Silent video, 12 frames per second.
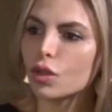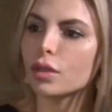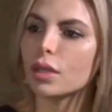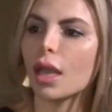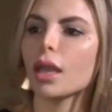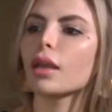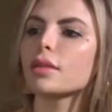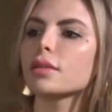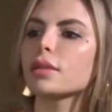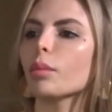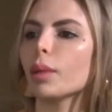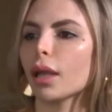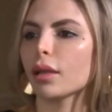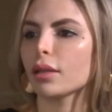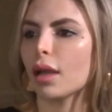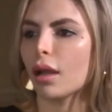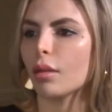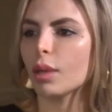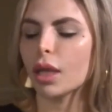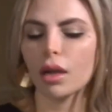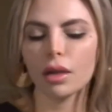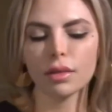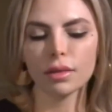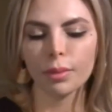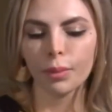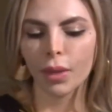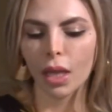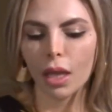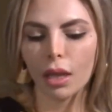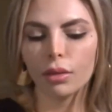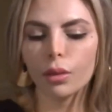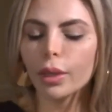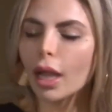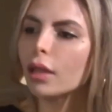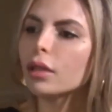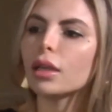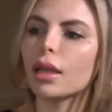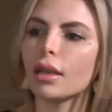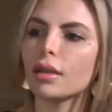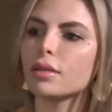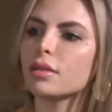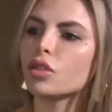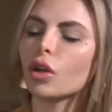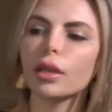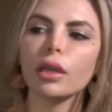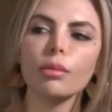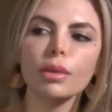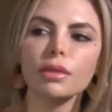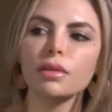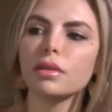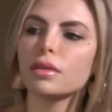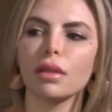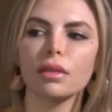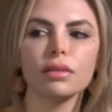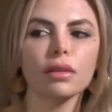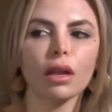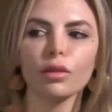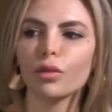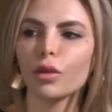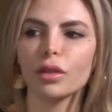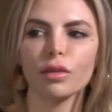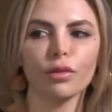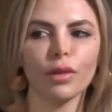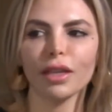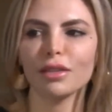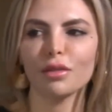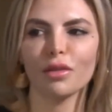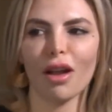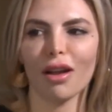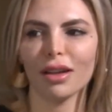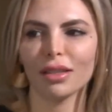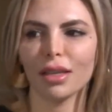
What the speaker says: to take a step like that. Because the reality is starting a business is not for the faint of heart.